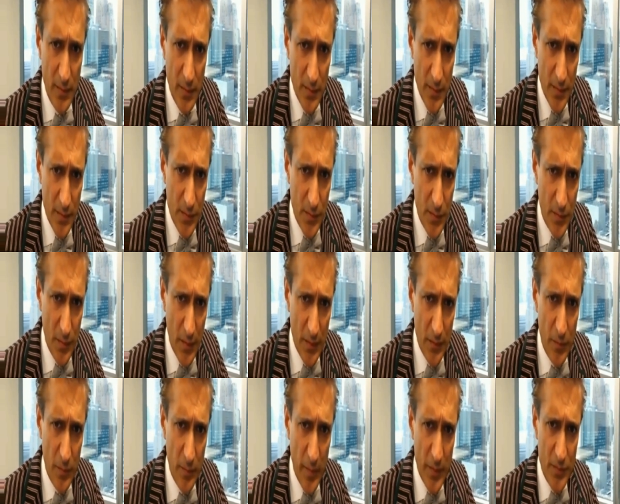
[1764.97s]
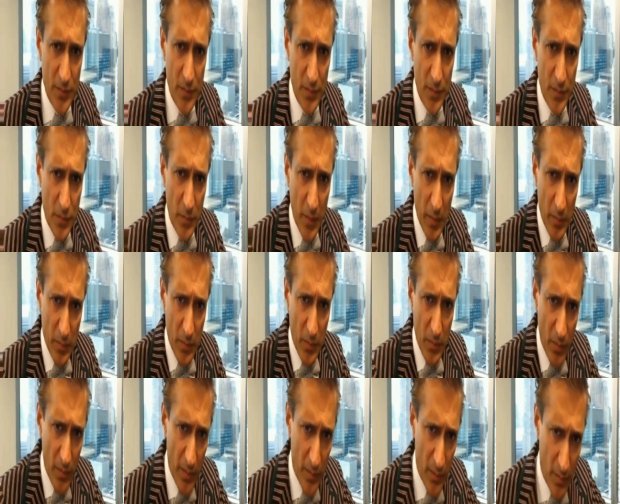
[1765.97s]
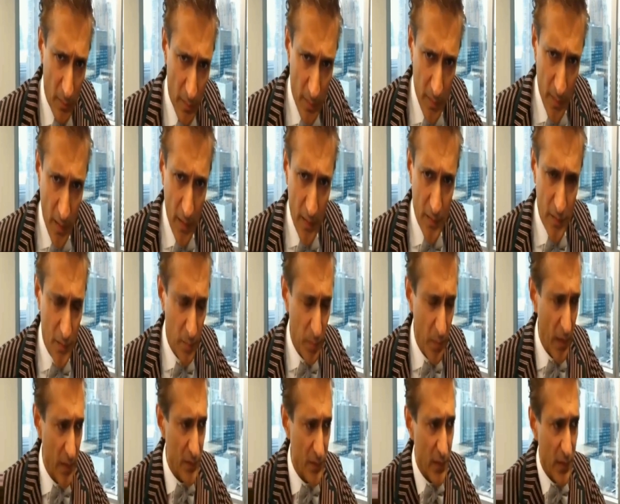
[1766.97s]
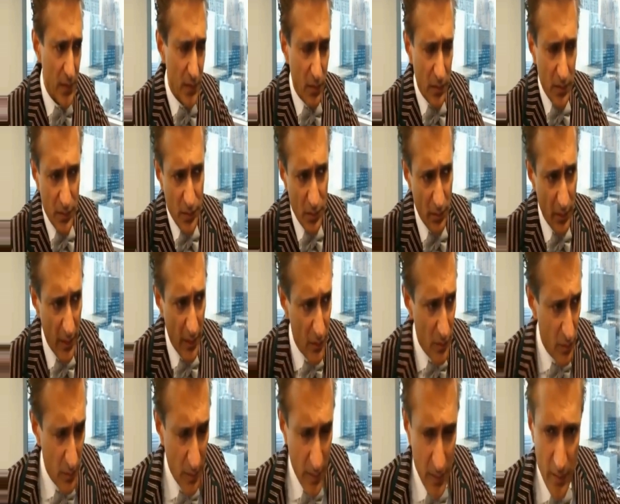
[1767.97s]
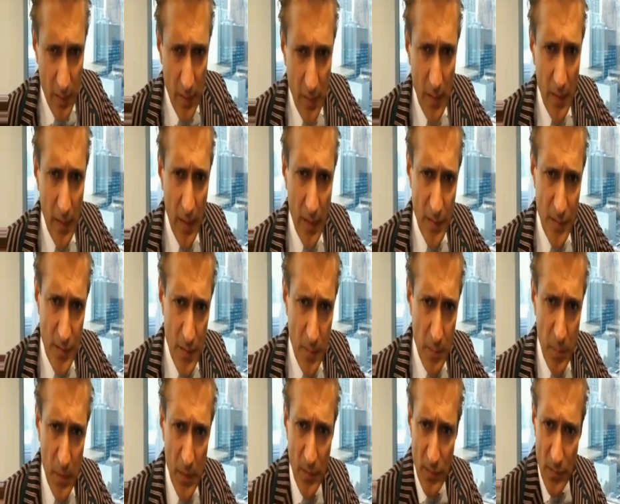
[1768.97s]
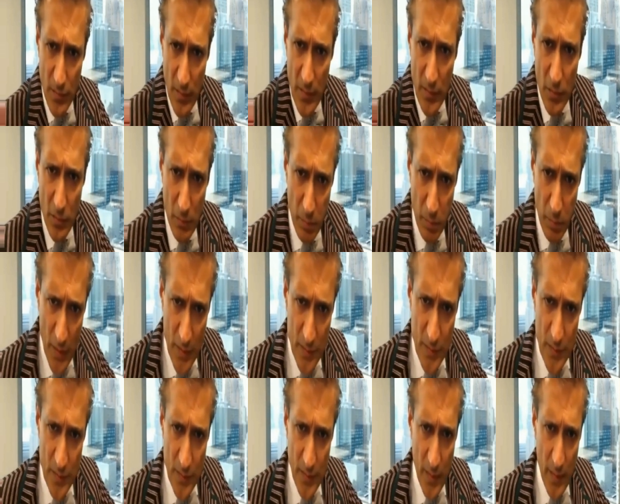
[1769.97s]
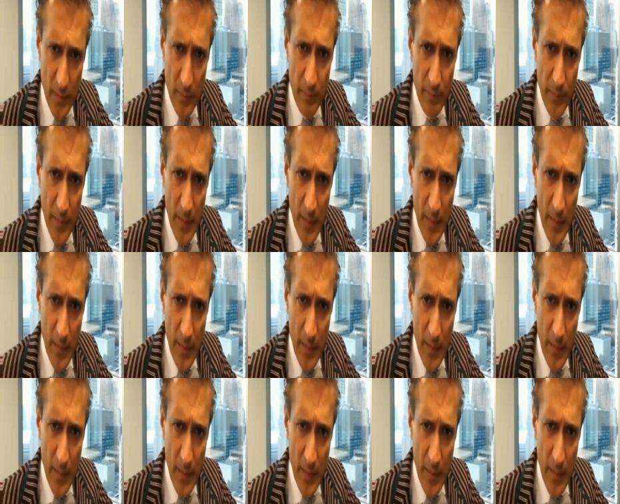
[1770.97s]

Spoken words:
The digital transformation is to be able to look at your entire supply chain, look at your end-to-end STP, straight through processing,